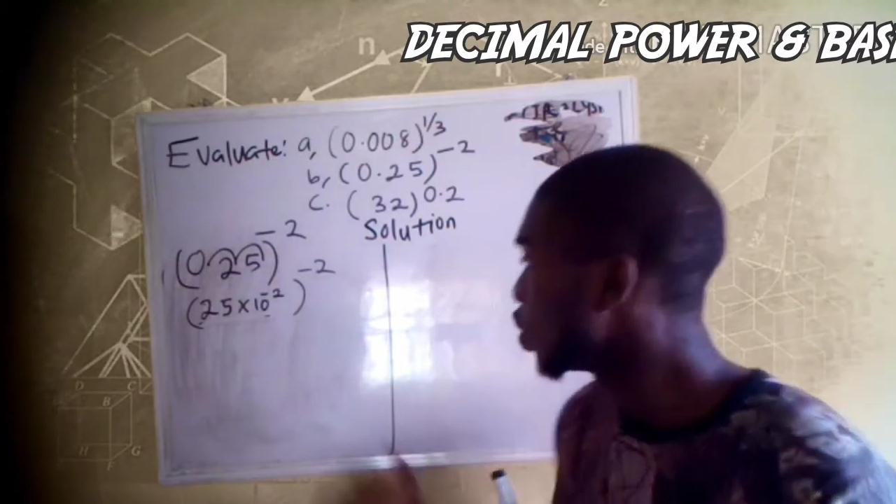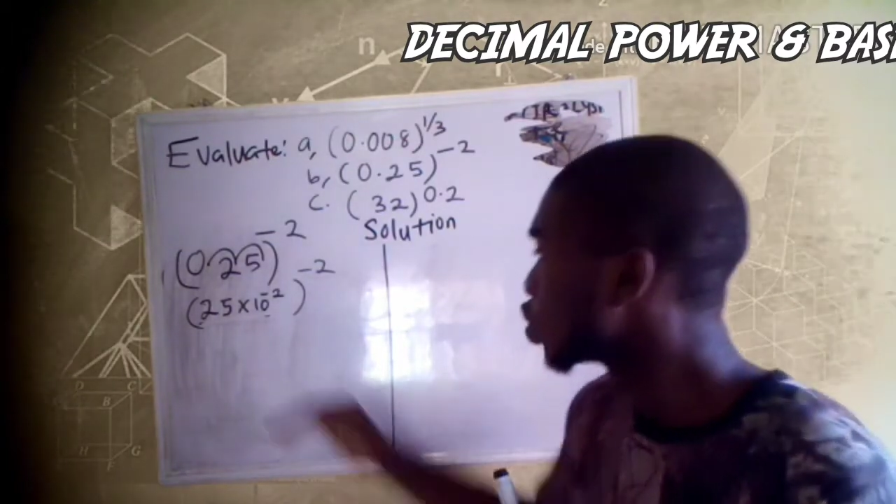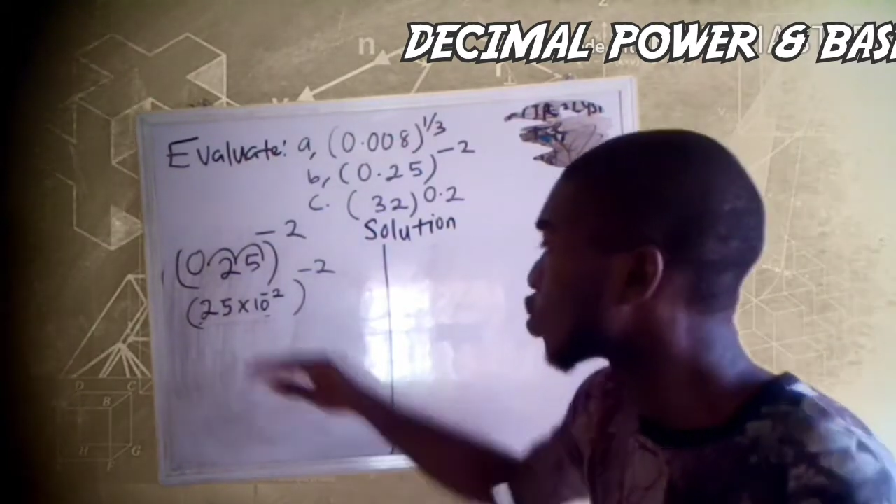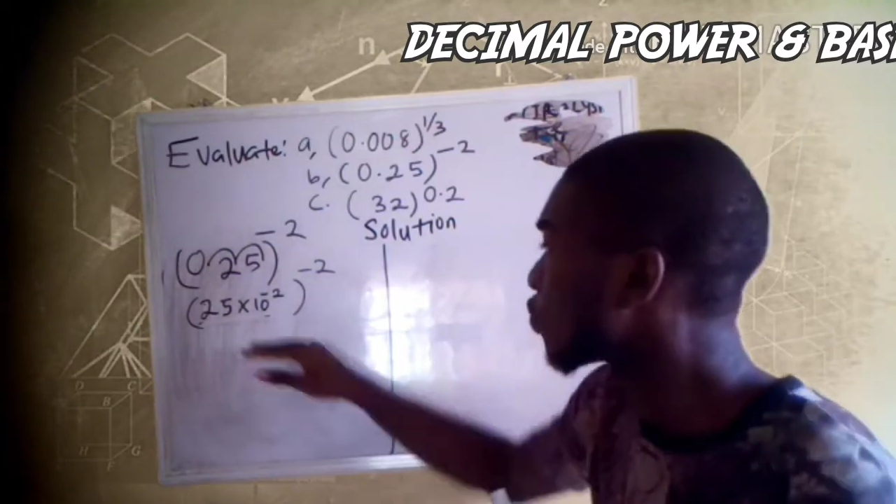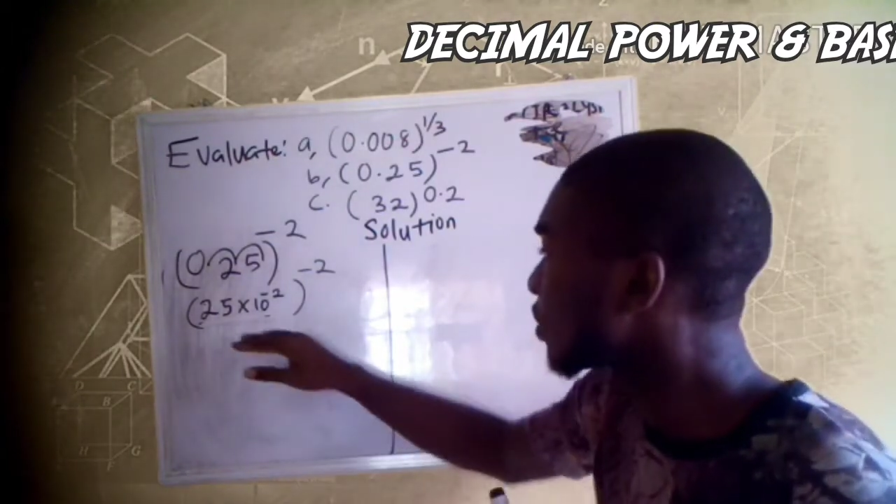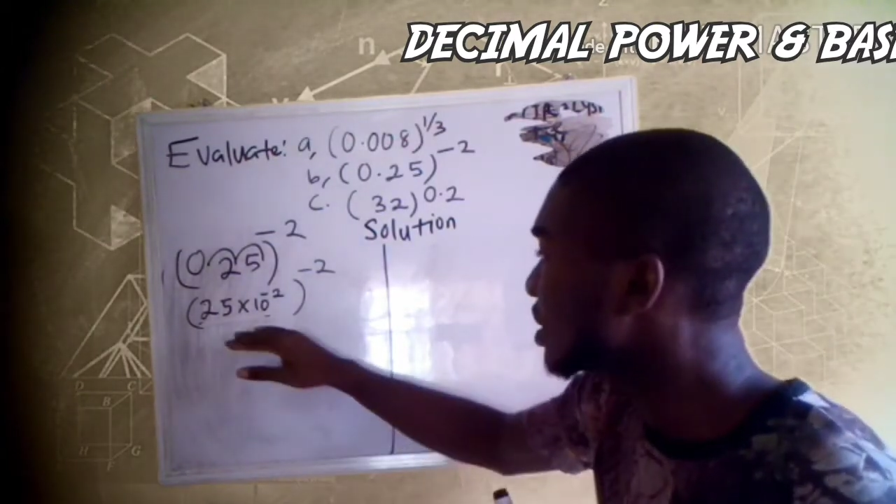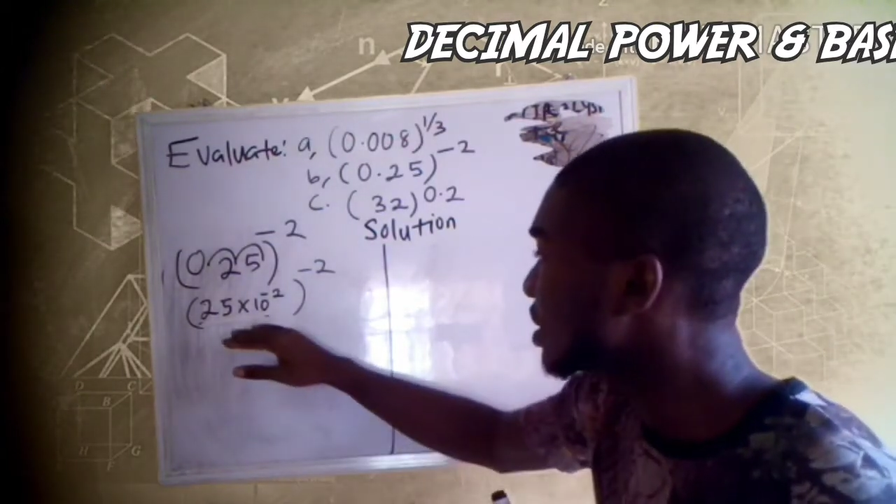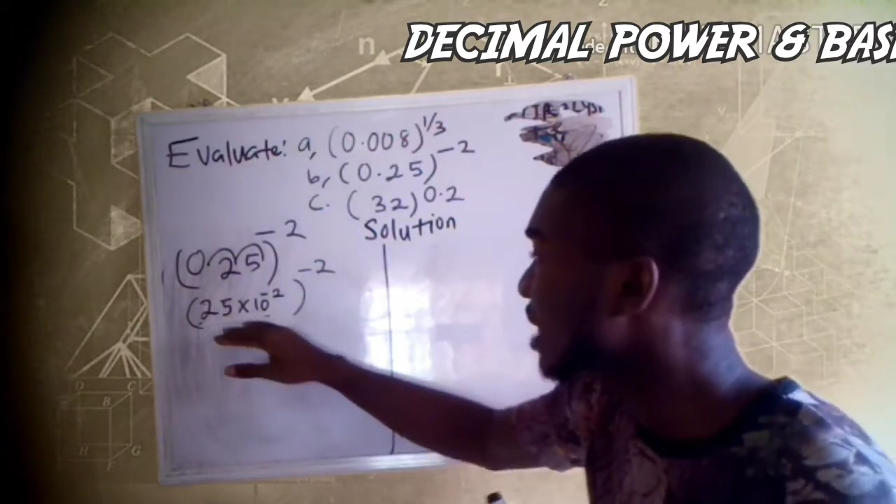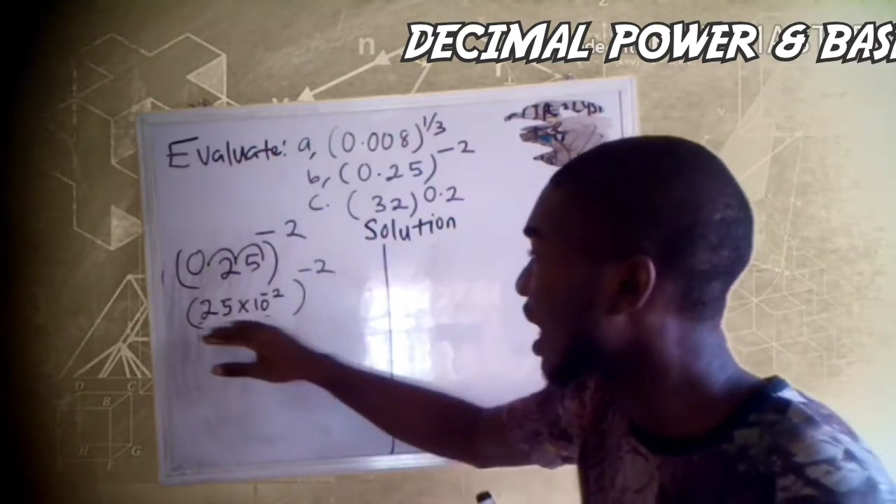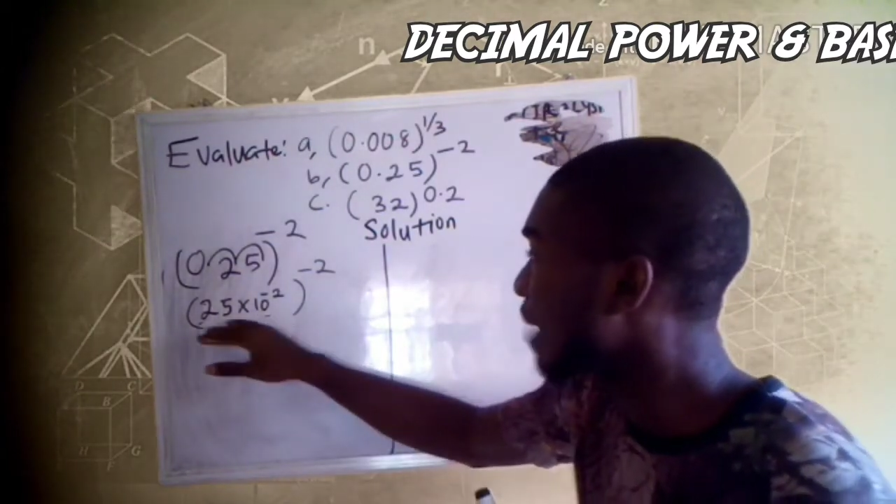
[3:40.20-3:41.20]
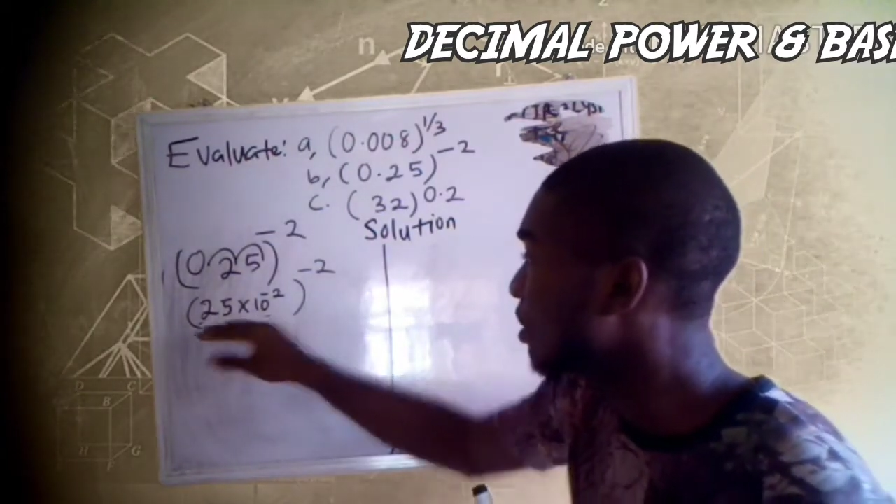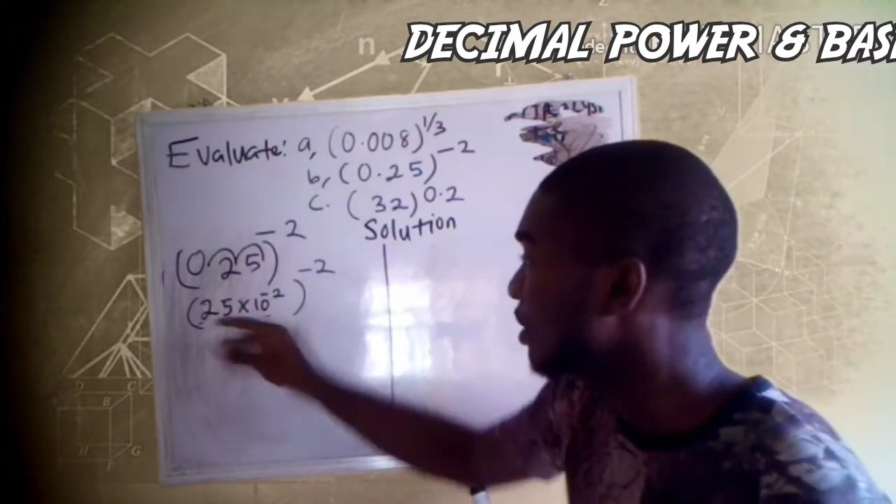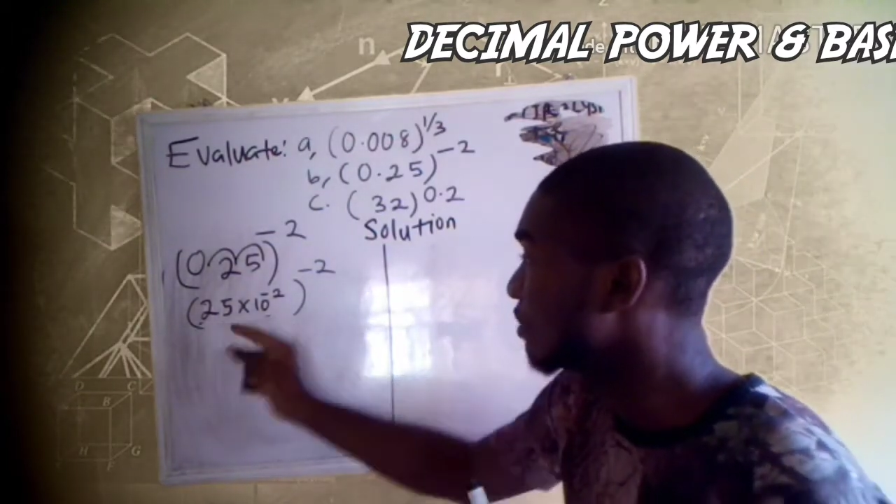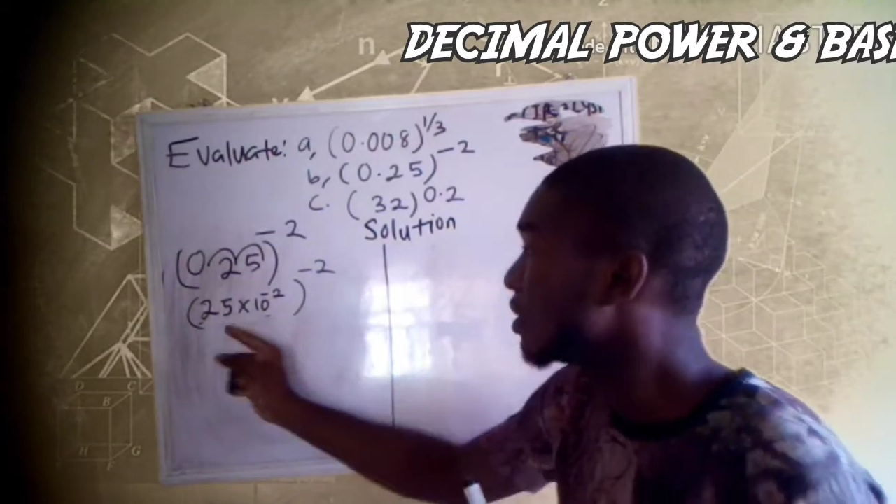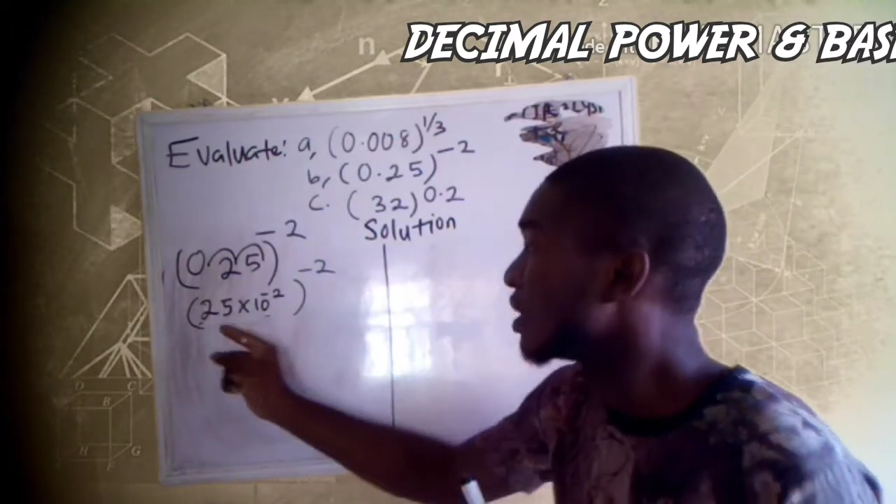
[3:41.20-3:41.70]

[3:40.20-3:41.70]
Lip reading: So for this guy, I believe